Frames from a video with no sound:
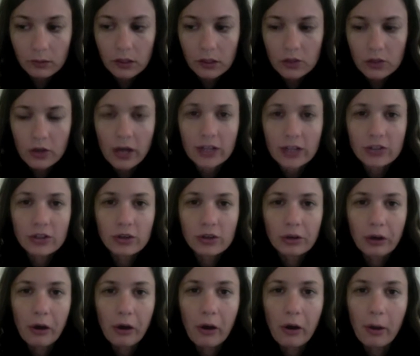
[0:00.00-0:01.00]
trying to
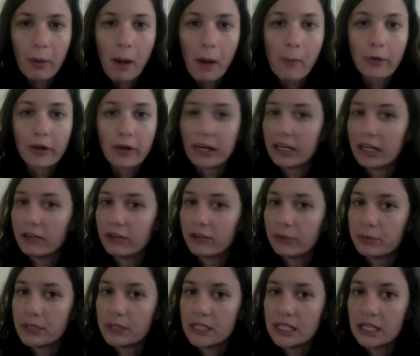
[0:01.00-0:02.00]
grow a pomegranate
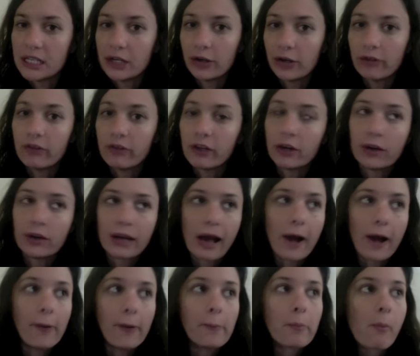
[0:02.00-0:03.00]
from seed, or figuring
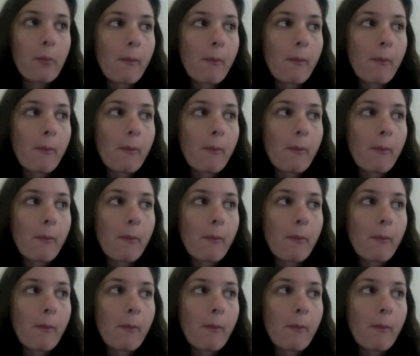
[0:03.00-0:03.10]
out